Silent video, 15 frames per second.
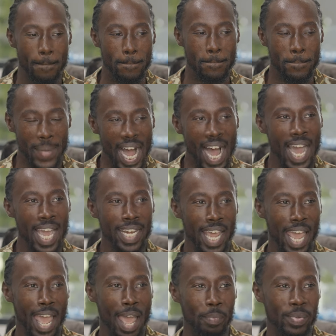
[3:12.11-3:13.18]
Mine
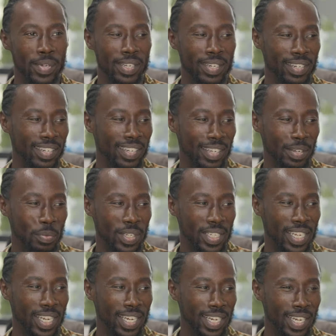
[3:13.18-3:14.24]
happened, it was
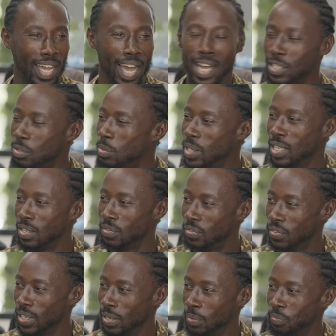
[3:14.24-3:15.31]
a cosmic
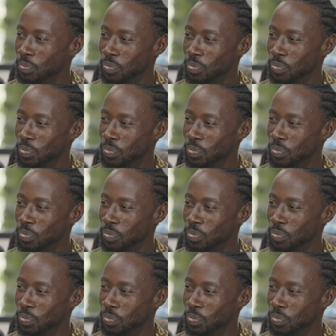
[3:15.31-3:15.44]
event.